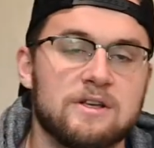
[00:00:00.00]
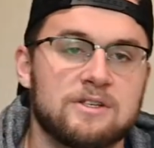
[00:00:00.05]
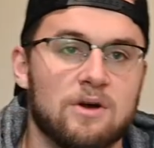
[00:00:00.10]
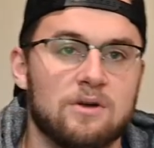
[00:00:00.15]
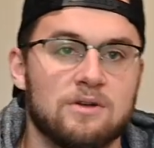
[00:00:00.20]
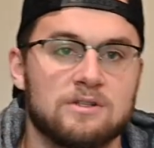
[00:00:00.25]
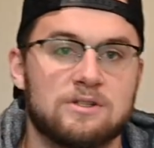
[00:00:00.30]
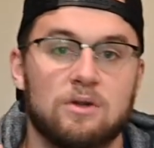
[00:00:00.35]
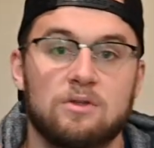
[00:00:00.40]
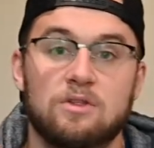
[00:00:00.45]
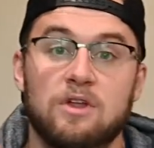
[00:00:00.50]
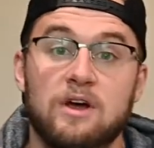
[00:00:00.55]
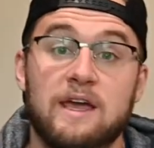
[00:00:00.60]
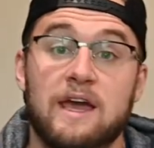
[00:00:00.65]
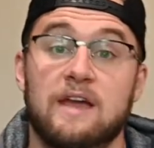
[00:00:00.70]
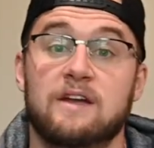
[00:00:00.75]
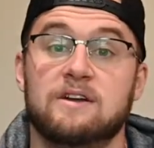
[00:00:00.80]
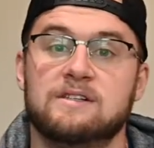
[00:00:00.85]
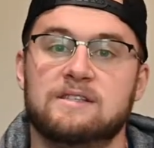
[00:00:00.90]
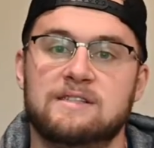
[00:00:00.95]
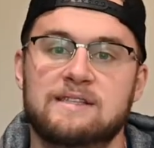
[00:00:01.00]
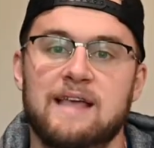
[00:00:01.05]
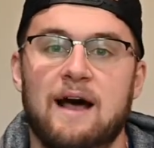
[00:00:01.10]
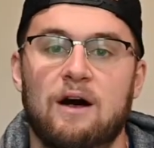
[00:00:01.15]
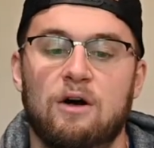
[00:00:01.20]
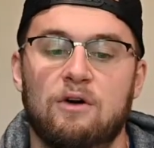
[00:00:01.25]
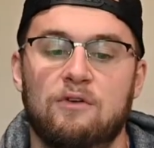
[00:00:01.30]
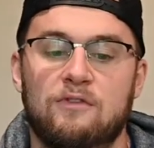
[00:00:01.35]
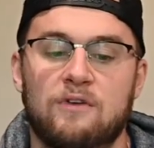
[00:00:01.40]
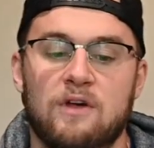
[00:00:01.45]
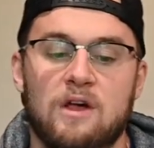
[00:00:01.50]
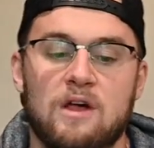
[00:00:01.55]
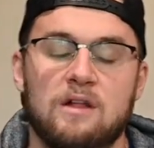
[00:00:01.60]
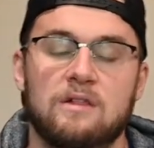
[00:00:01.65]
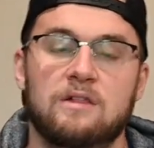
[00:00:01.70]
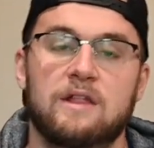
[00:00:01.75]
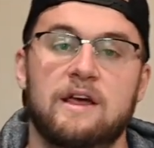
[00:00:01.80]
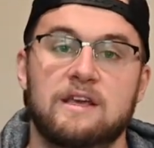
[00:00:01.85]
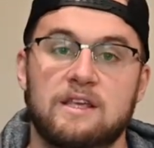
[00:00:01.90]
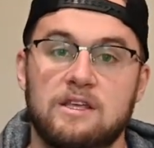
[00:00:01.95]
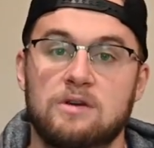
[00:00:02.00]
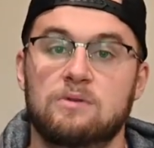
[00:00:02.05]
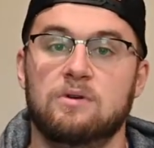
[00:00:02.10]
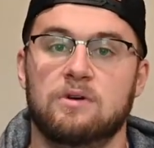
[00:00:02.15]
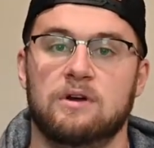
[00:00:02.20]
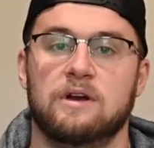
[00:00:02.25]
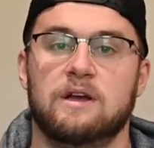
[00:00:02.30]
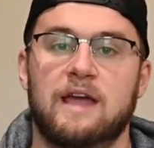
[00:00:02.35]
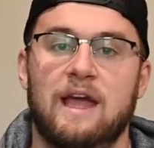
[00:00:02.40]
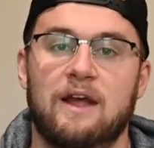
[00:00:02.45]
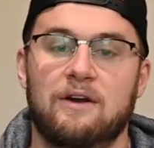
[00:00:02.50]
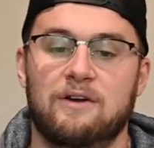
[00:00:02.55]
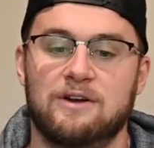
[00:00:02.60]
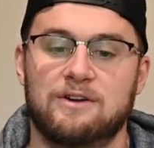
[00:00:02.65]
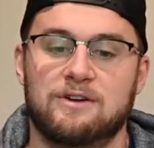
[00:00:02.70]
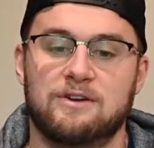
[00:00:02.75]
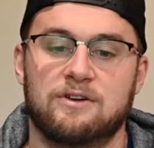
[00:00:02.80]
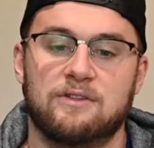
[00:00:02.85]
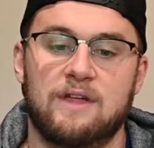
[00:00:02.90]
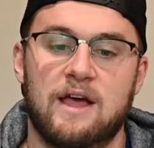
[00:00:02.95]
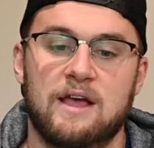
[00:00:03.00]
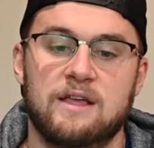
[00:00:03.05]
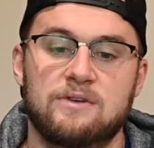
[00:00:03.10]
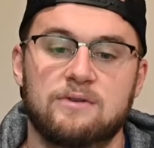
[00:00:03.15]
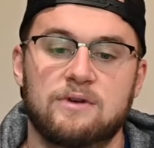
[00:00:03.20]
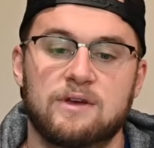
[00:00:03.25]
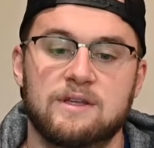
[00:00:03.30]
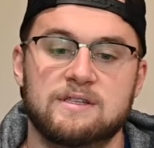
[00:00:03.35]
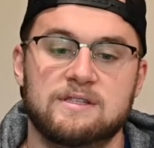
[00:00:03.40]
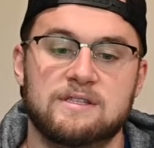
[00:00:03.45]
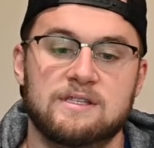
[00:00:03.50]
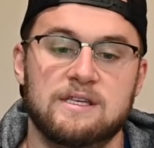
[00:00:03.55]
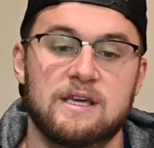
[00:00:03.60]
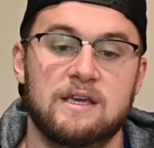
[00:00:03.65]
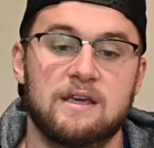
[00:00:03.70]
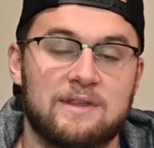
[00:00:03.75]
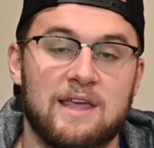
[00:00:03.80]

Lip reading: So look at yourself like you were a character that you can see.